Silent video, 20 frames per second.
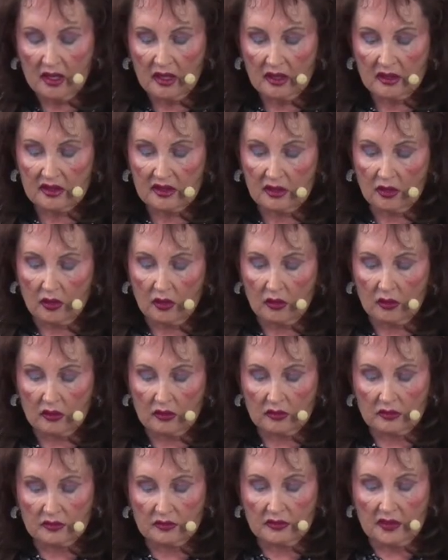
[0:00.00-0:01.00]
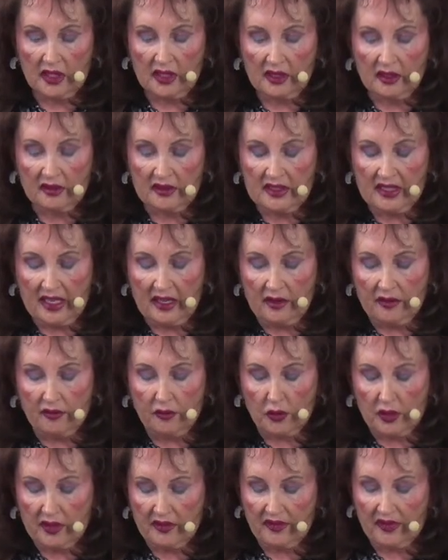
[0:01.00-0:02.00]
So in Isaiah
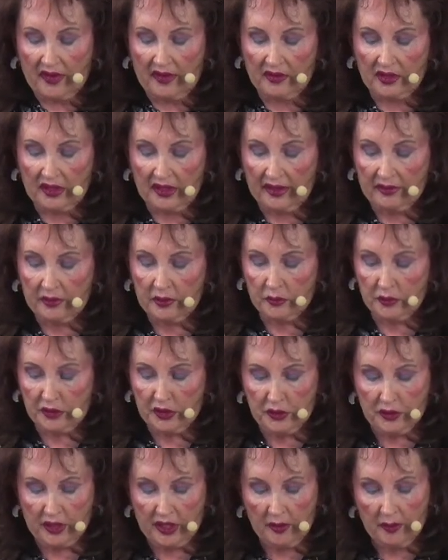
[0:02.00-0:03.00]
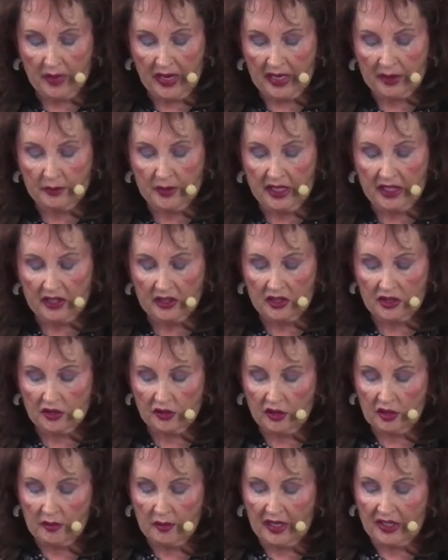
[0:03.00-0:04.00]
45:11, will you command me
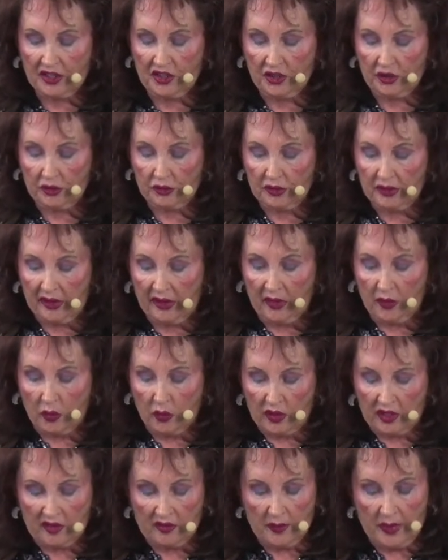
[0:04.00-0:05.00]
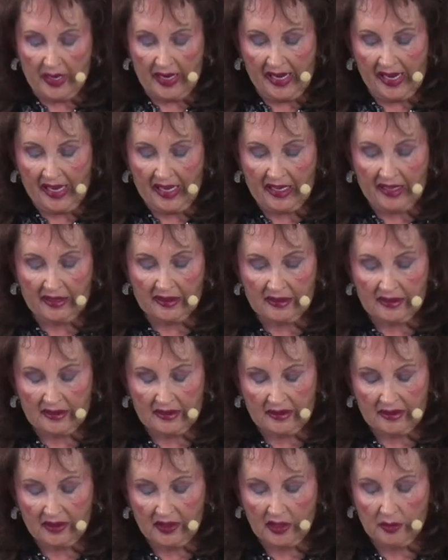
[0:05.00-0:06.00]
concerning my children and the work of my
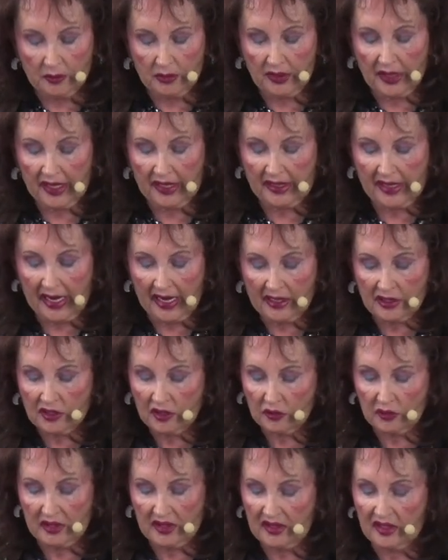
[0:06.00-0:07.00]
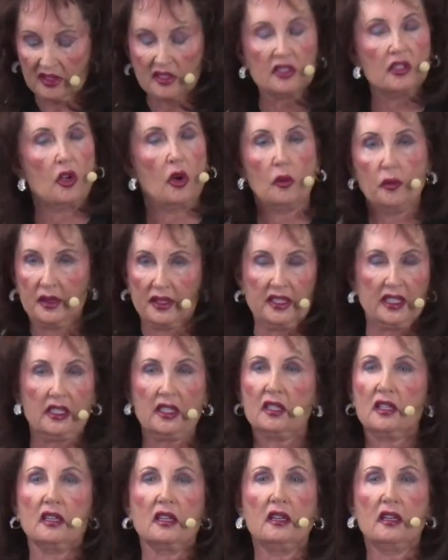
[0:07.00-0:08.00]
hands? The implied answer is that
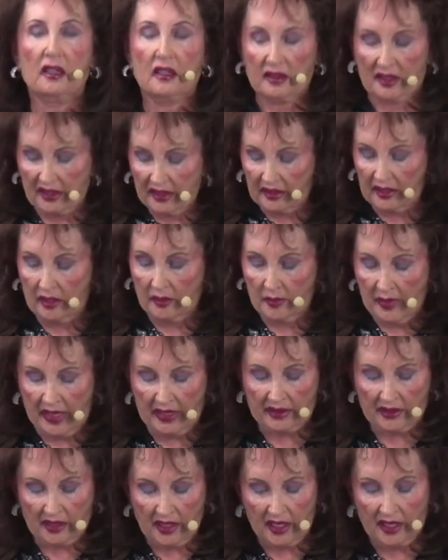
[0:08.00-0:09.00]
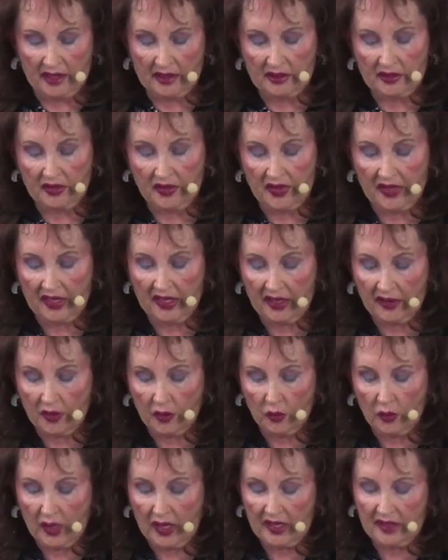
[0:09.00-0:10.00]
nobody can command God. To think
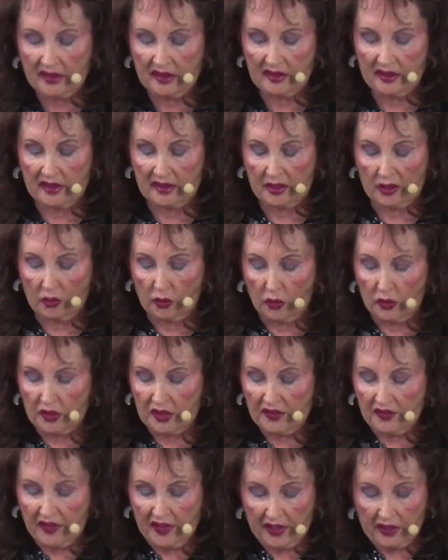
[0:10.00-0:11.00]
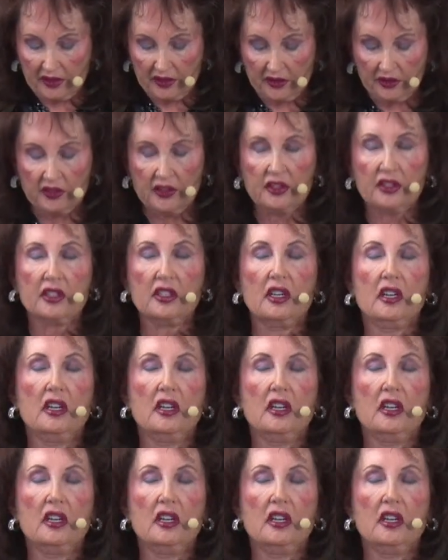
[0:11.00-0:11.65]
otherwise is a gross failure